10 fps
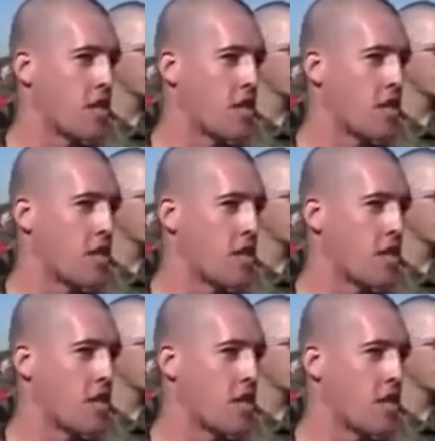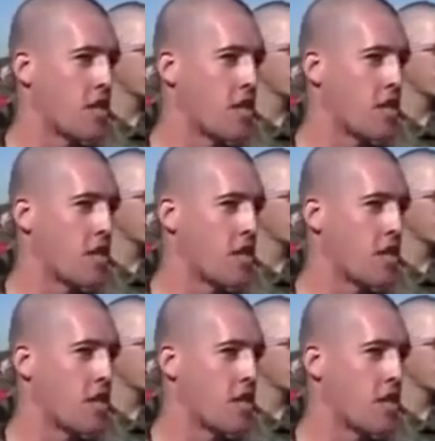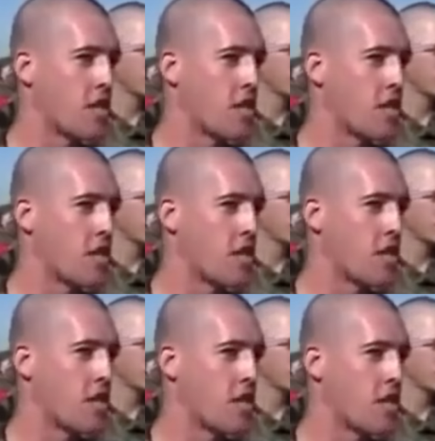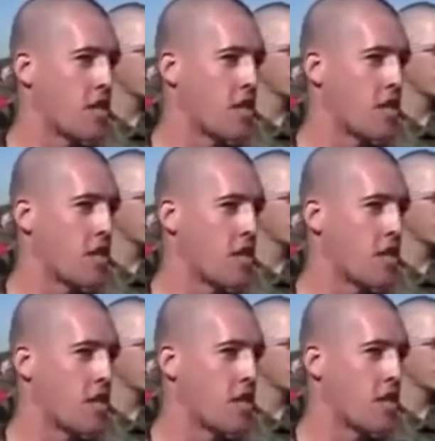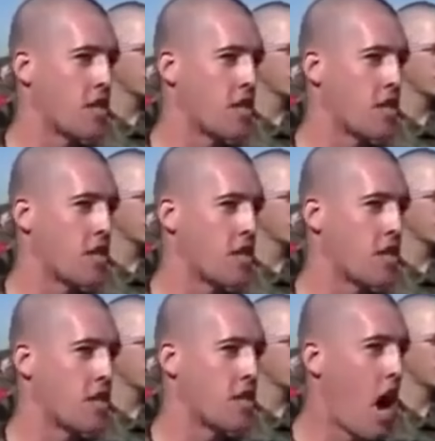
No words are spoken by the person on screen.